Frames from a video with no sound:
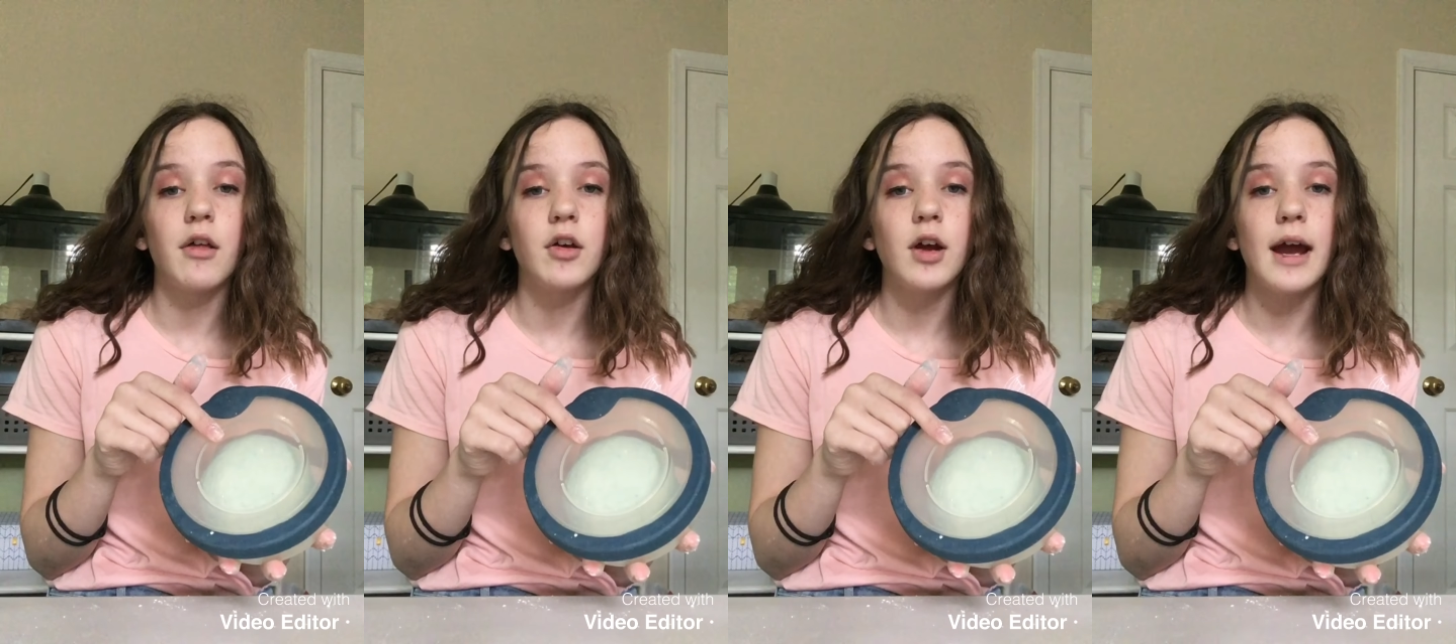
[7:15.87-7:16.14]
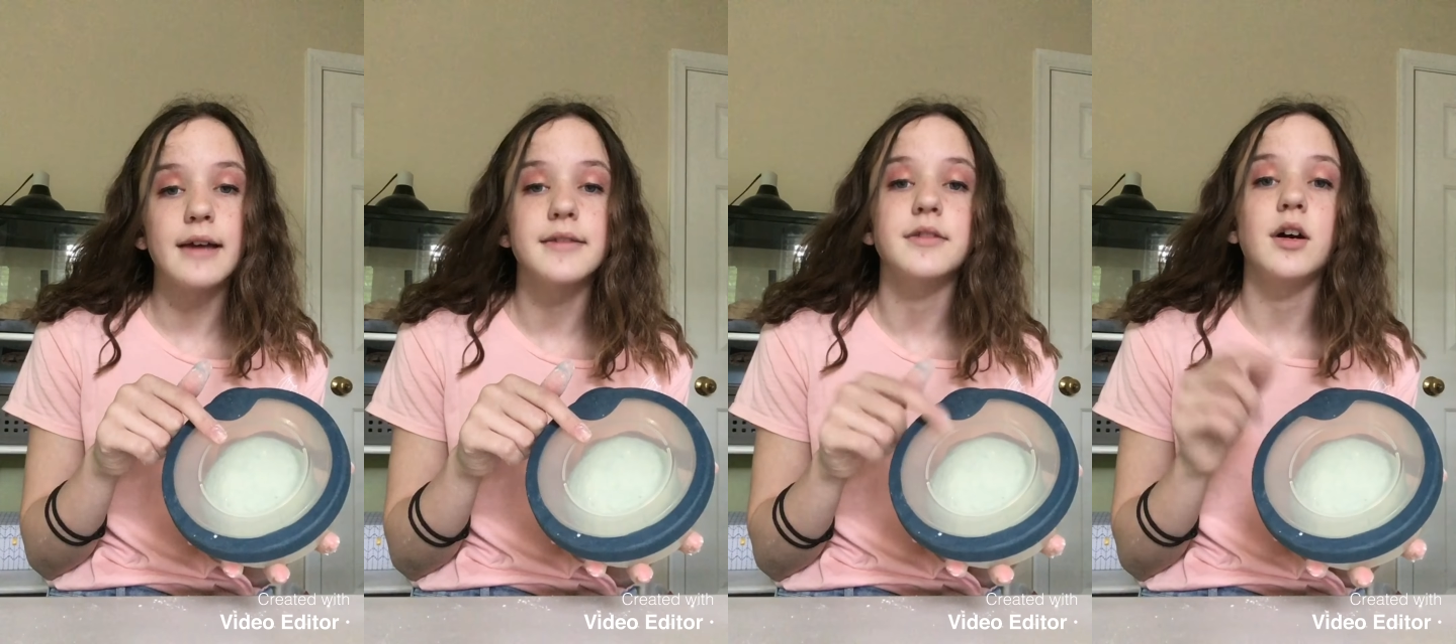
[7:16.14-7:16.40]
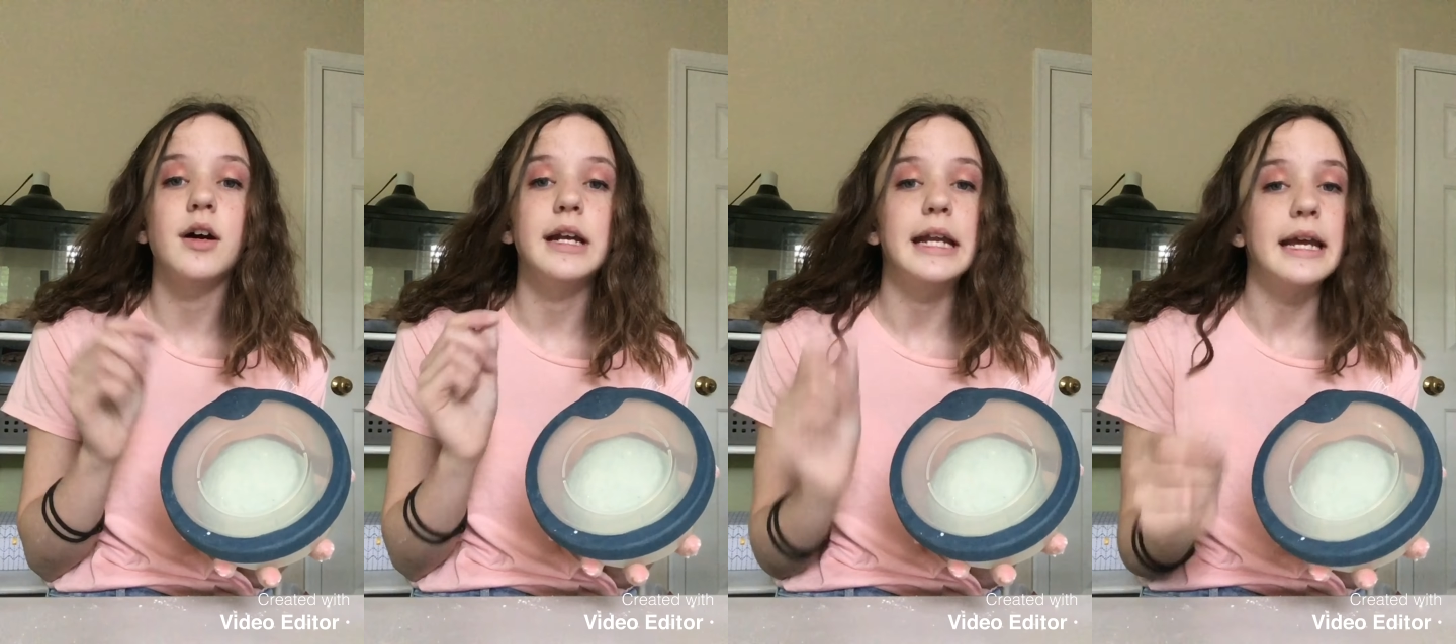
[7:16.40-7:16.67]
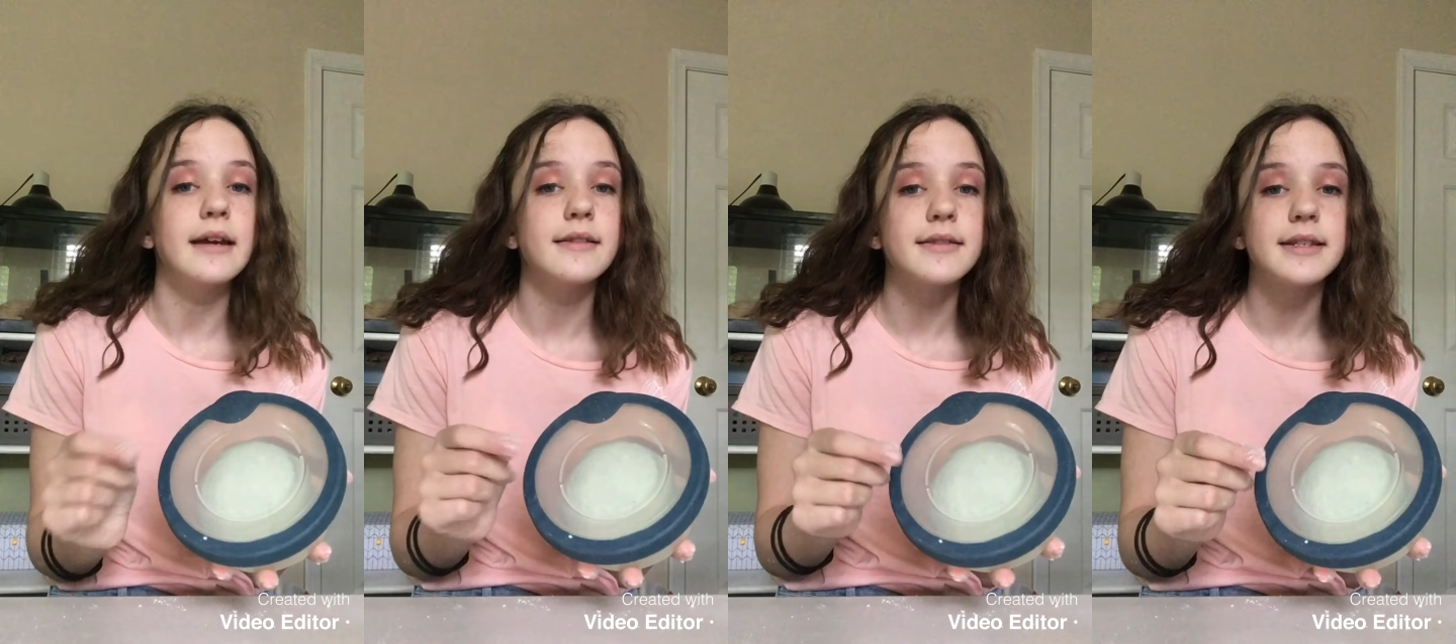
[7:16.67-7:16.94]
if you let it
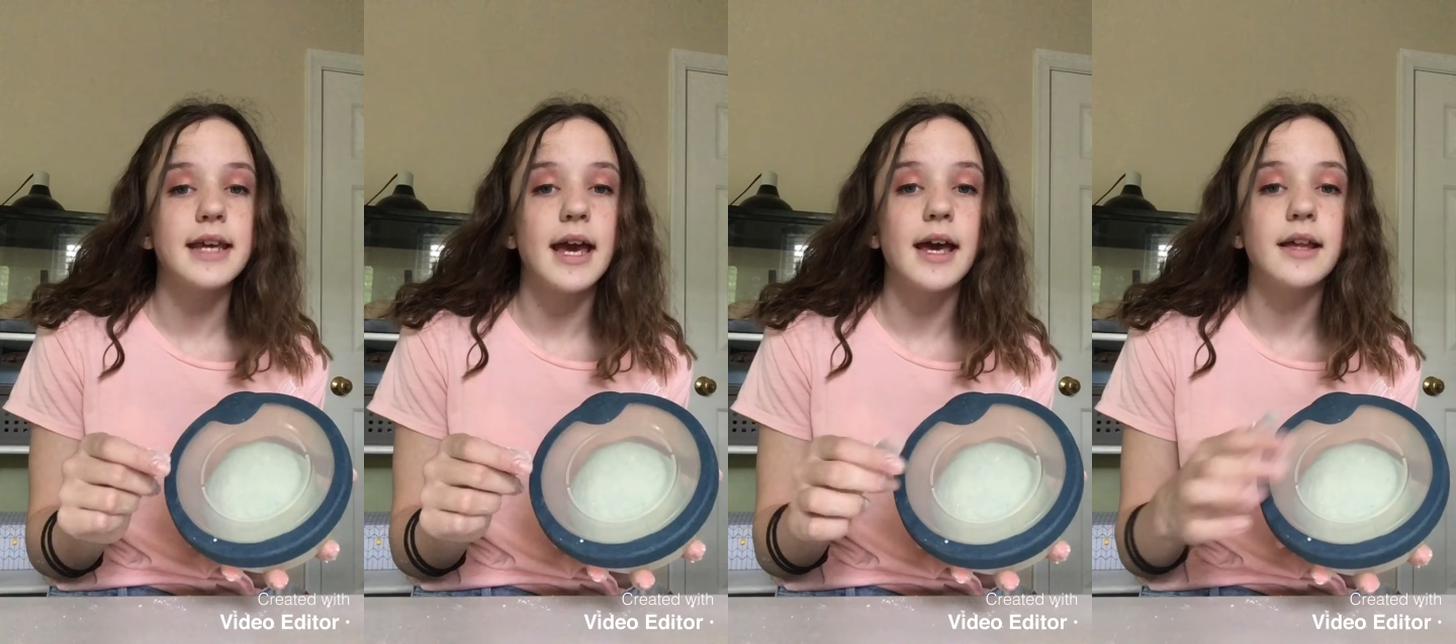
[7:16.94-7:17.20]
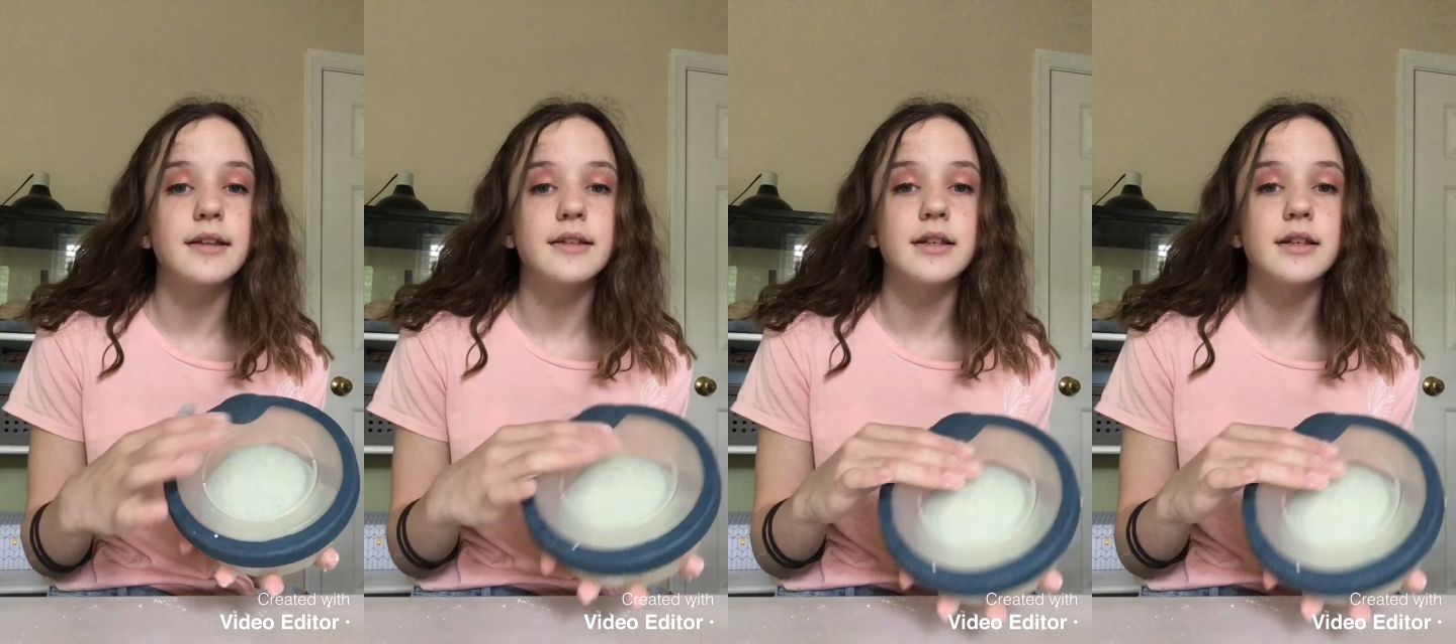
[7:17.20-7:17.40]
sit for a little bit